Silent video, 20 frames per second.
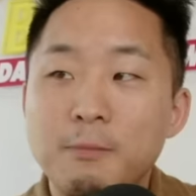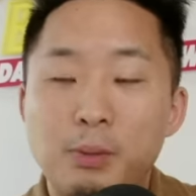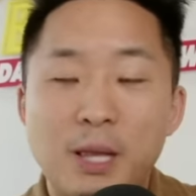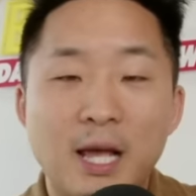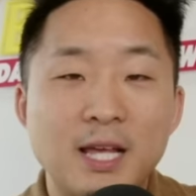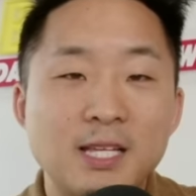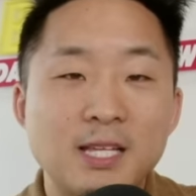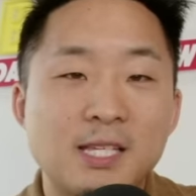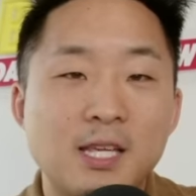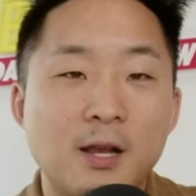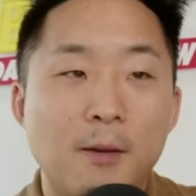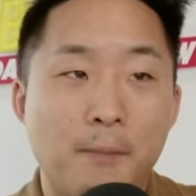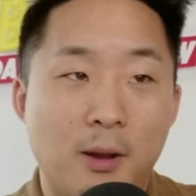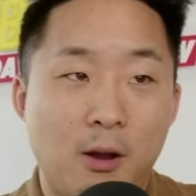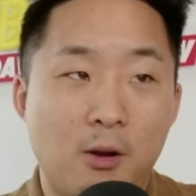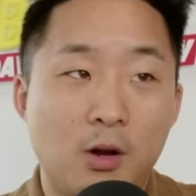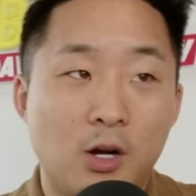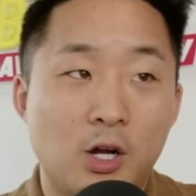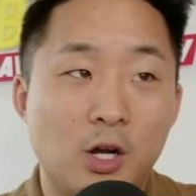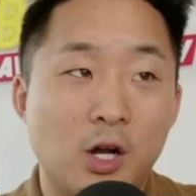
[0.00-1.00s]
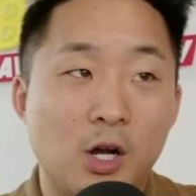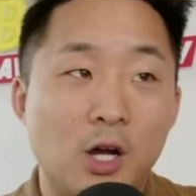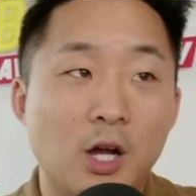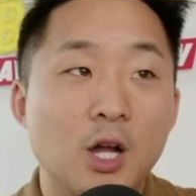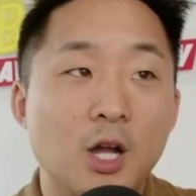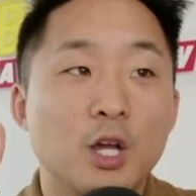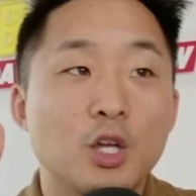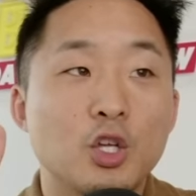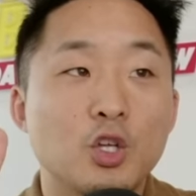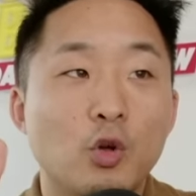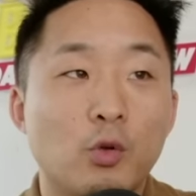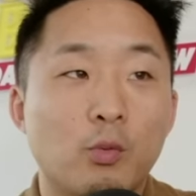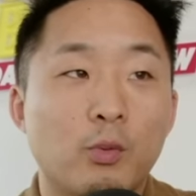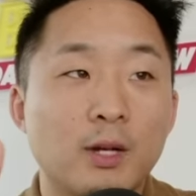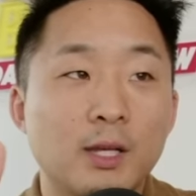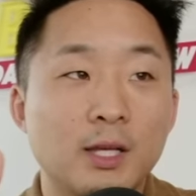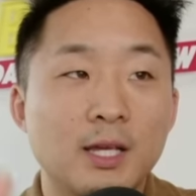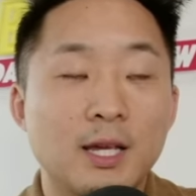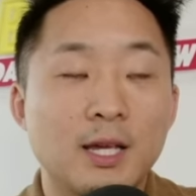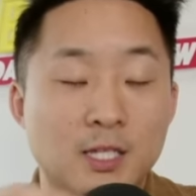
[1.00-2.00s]
place in America you're
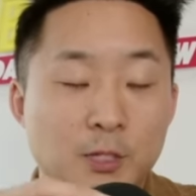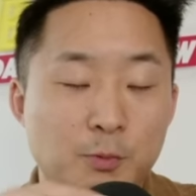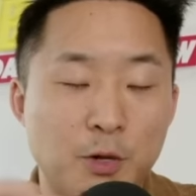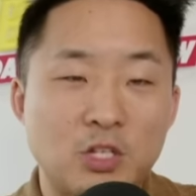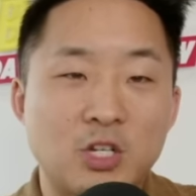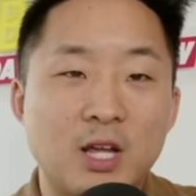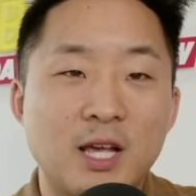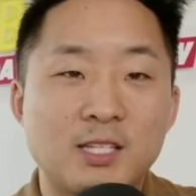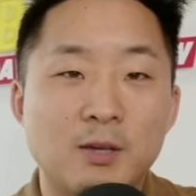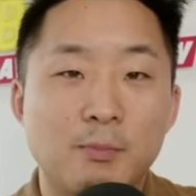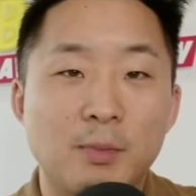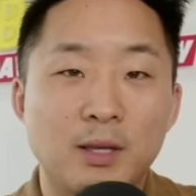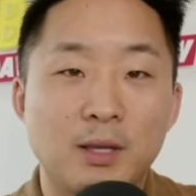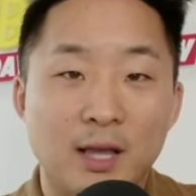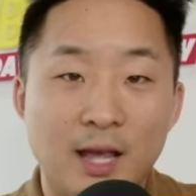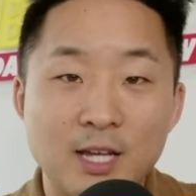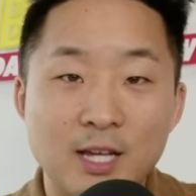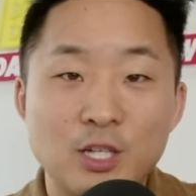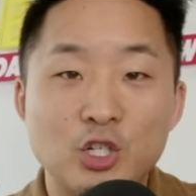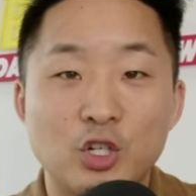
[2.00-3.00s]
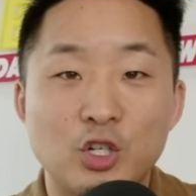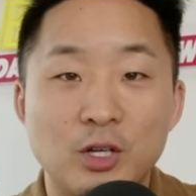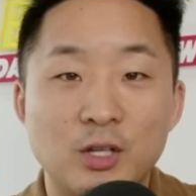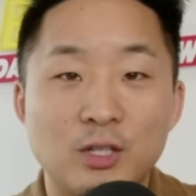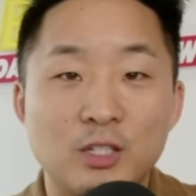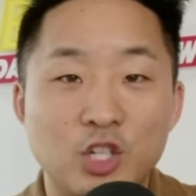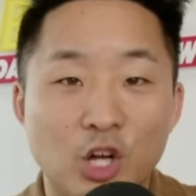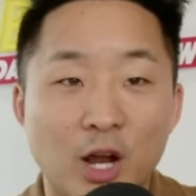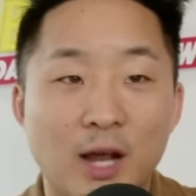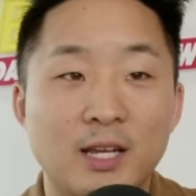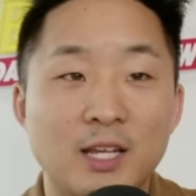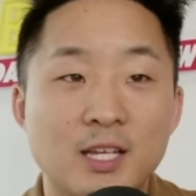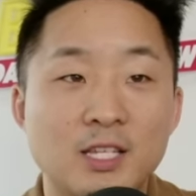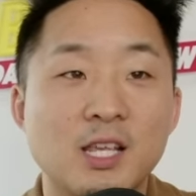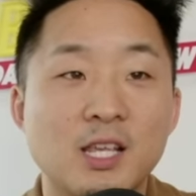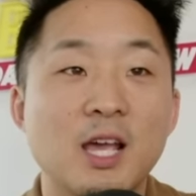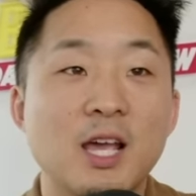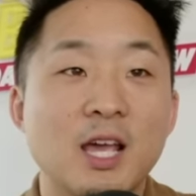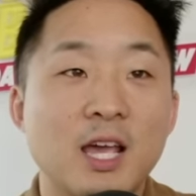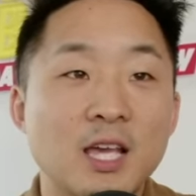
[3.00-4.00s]
really, especially as a Malaysian
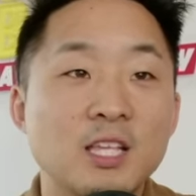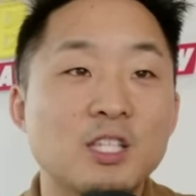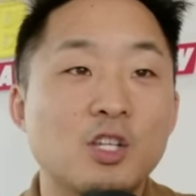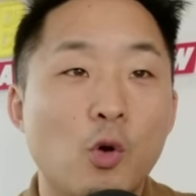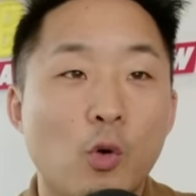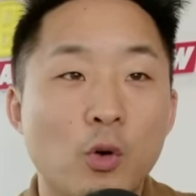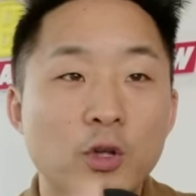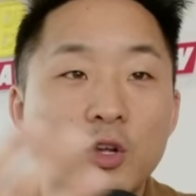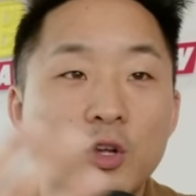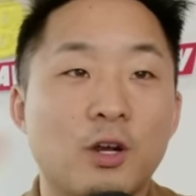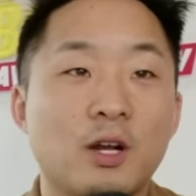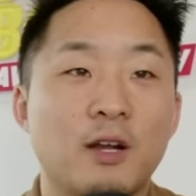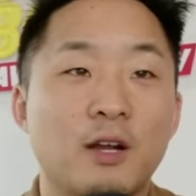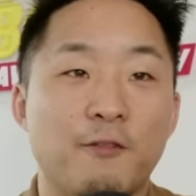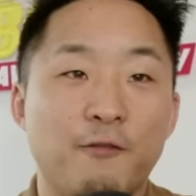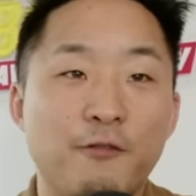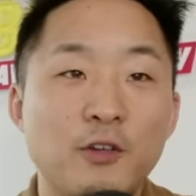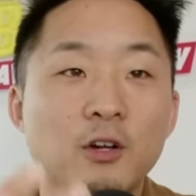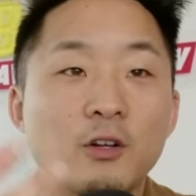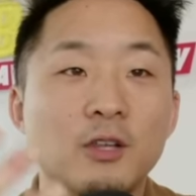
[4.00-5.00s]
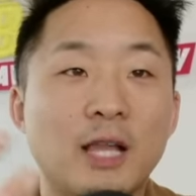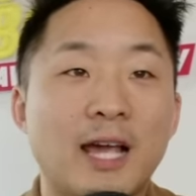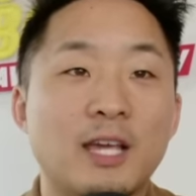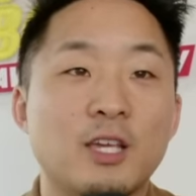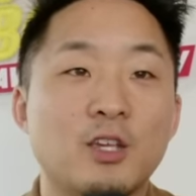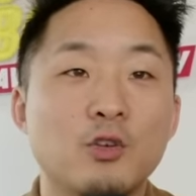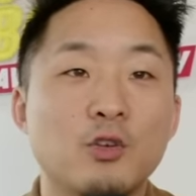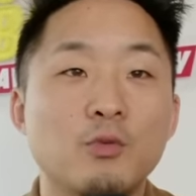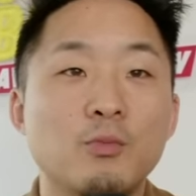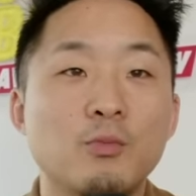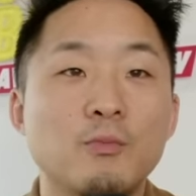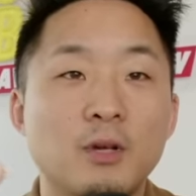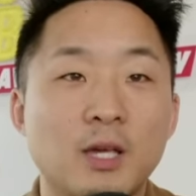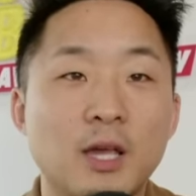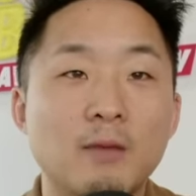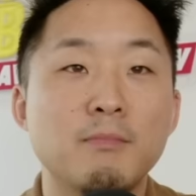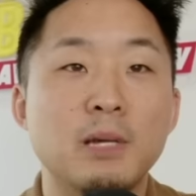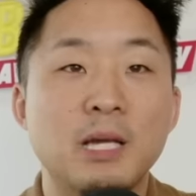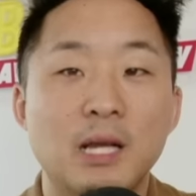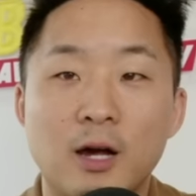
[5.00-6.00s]
Chinese, is going. You're gonna feel like you
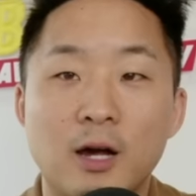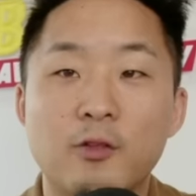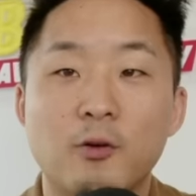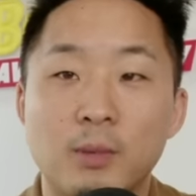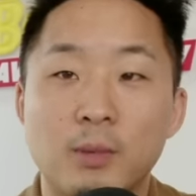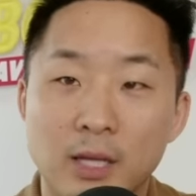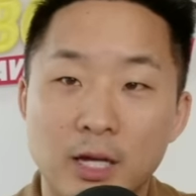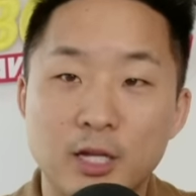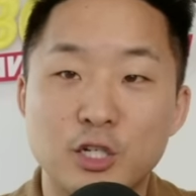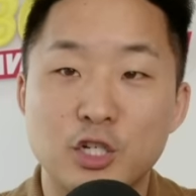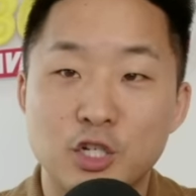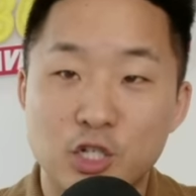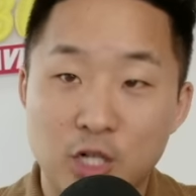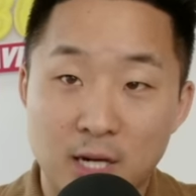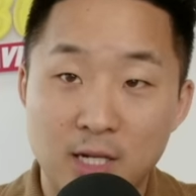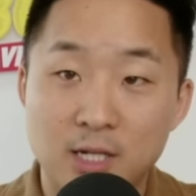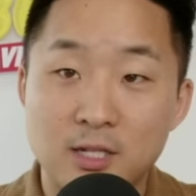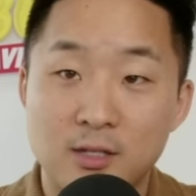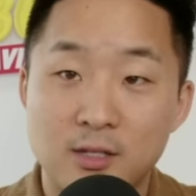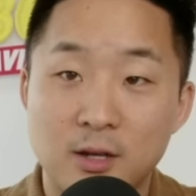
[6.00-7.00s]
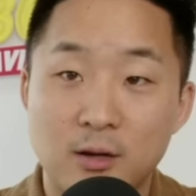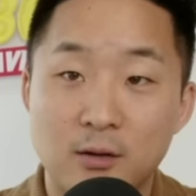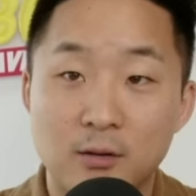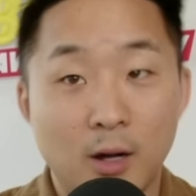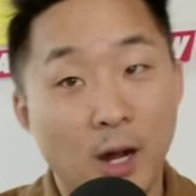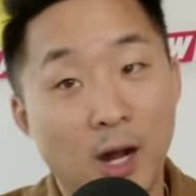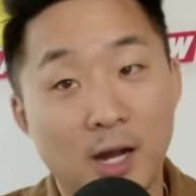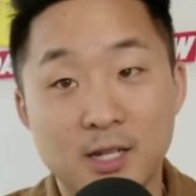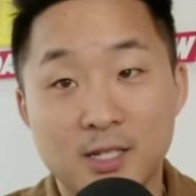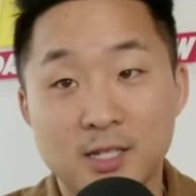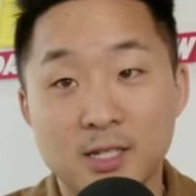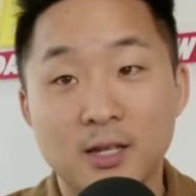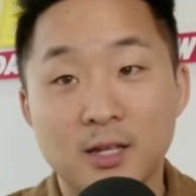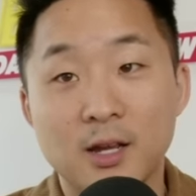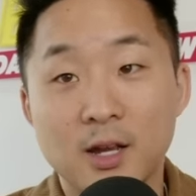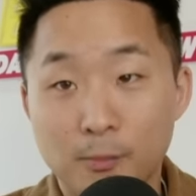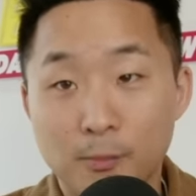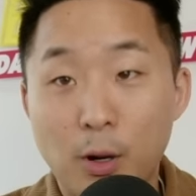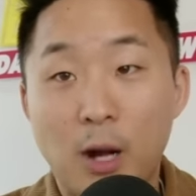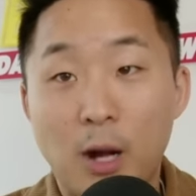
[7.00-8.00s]
can meet other Malaysian Chinese there. Honestly,
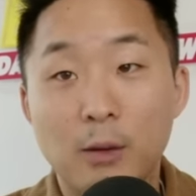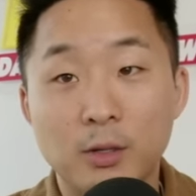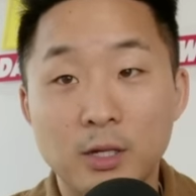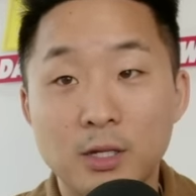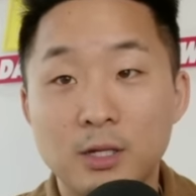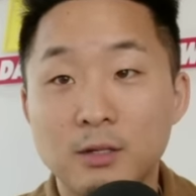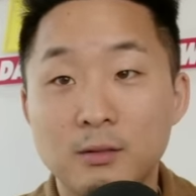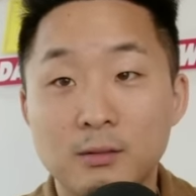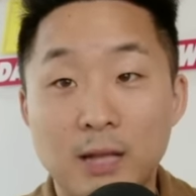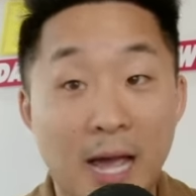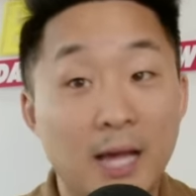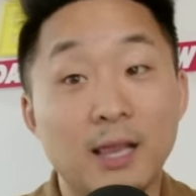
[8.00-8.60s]
right. probably it,